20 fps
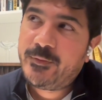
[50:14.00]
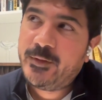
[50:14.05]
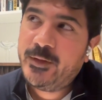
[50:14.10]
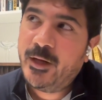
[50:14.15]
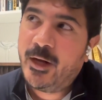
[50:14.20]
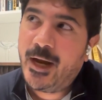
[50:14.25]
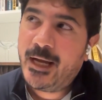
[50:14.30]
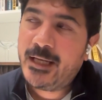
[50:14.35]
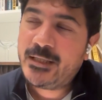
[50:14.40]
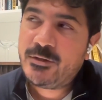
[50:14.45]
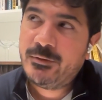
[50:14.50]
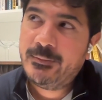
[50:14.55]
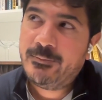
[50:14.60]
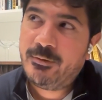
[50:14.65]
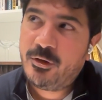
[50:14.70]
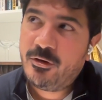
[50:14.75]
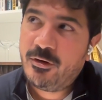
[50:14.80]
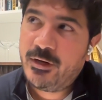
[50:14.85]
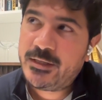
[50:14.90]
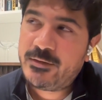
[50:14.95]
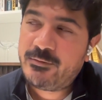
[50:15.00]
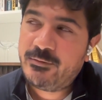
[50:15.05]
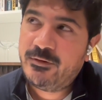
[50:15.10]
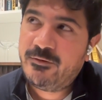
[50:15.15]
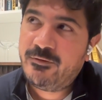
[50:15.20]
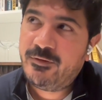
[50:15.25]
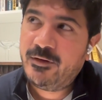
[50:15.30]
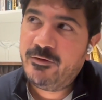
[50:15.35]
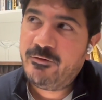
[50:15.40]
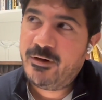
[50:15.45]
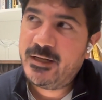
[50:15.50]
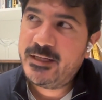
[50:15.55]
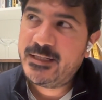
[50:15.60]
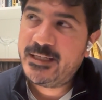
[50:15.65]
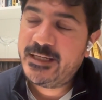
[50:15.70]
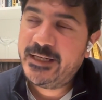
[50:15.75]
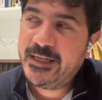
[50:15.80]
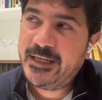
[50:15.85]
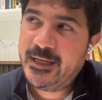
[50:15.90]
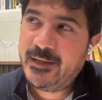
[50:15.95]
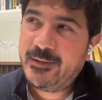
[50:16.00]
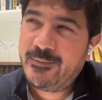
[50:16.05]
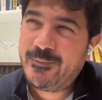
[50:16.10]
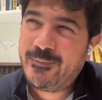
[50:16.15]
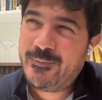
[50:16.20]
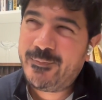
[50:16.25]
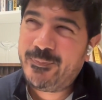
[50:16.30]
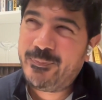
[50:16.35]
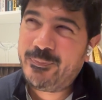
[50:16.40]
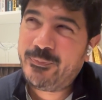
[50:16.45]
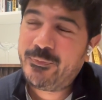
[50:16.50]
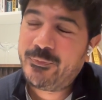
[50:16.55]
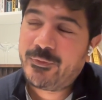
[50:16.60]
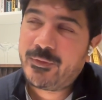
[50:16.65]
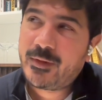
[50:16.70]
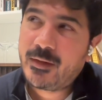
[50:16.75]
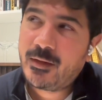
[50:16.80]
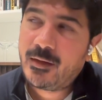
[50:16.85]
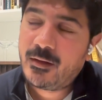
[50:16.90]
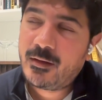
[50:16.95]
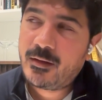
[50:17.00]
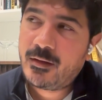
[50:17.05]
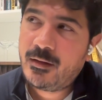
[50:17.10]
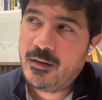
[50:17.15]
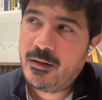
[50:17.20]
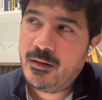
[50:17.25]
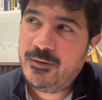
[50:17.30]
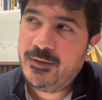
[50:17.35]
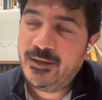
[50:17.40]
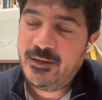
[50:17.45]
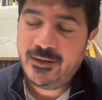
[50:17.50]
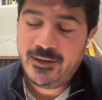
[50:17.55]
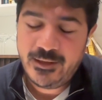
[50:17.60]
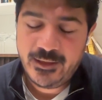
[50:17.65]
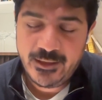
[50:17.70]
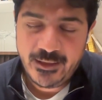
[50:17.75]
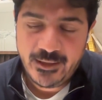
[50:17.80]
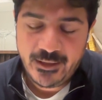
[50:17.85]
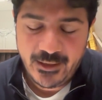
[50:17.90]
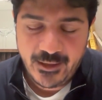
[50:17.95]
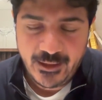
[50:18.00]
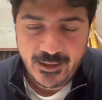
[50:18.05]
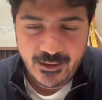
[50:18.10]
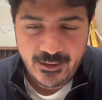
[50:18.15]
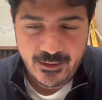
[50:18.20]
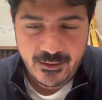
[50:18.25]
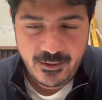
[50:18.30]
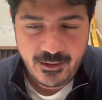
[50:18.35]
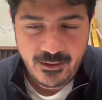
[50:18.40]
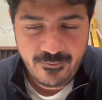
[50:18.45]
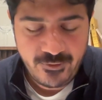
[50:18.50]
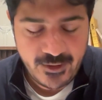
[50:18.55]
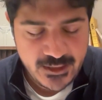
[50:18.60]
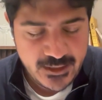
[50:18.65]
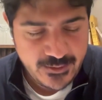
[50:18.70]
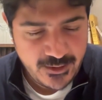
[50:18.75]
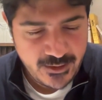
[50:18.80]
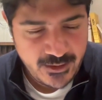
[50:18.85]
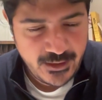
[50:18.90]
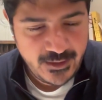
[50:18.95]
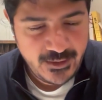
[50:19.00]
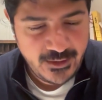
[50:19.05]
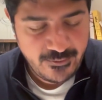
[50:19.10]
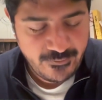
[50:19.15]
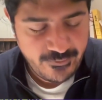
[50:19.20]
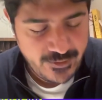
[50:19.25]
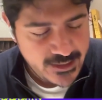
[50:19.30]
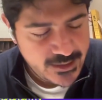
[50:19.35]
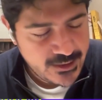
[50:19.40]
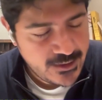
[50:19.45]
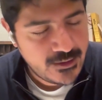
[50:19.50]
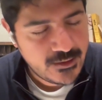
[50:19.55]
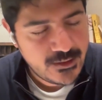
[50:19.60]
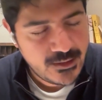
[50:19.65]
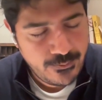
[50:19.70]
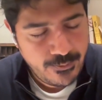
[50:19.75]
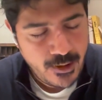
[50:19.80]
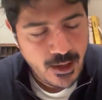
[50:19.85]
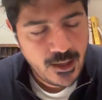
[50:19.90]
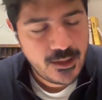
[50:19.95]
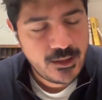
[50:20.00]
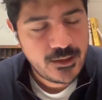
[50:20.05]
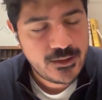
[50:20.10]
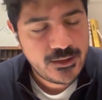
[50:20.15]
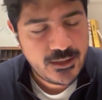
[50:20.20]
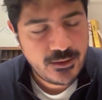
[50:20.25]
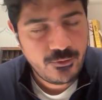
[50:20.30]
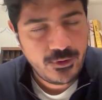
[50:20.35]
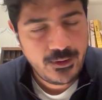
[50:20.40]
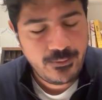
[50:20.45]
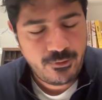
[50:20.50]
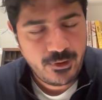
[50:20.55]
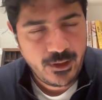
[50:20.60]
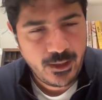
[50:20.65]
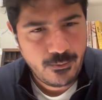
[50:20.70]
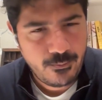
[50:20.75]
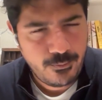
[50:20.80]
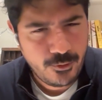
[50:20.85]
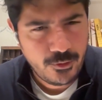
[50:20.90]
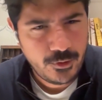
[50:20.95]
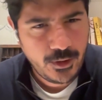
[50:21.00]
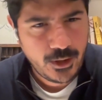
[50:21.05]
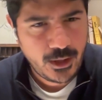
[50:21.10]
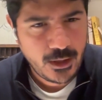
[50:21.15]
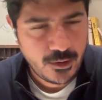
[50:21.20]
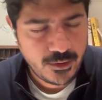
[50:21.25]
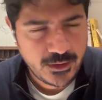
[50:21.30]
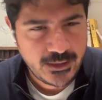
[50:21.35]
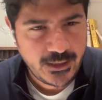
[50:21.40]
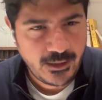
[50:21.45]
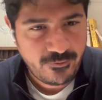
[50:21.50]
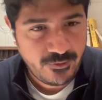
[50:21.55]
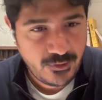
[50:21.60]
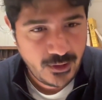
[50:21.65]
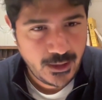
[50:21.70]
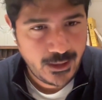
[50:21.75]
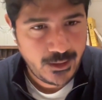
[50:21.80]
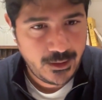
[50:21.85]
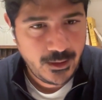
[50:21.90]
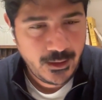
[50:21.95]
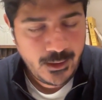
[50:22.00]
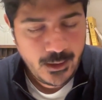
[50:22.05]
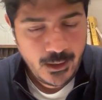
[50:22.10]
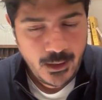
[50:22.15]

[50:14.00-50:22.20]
as we progress with fundraising, the investors, the partners that we bring on board are going to definitely,